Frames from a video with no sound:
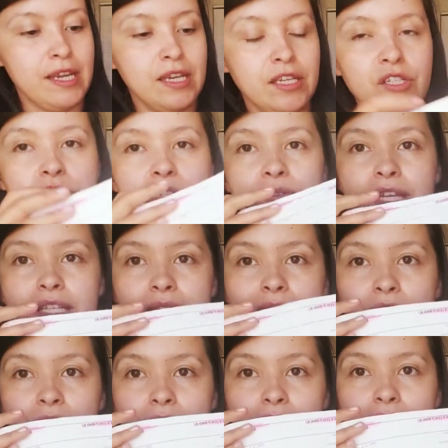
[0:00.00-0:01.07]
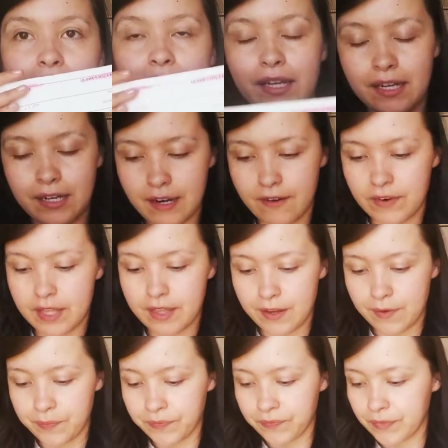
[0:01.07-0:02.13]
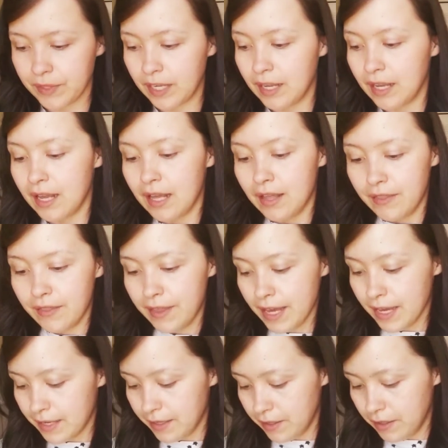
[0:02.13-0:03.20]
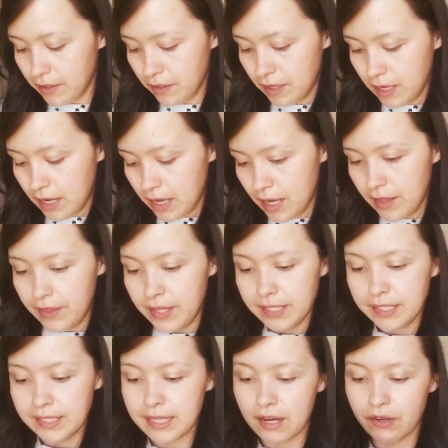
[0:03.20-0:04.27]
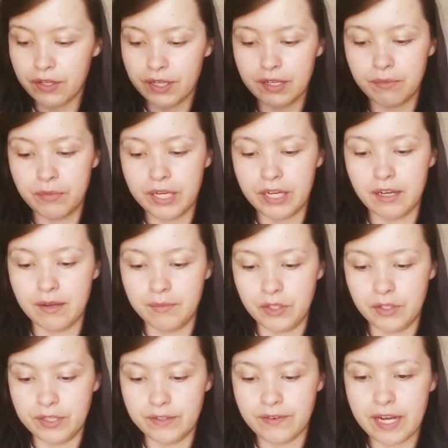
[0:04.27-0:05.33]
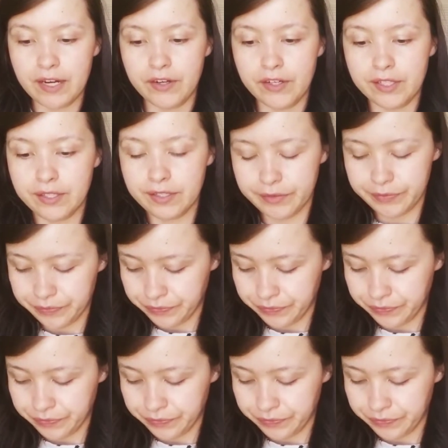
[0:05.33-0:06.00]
That's how I highlighted everything. Then this is how you're going to break up your dividers.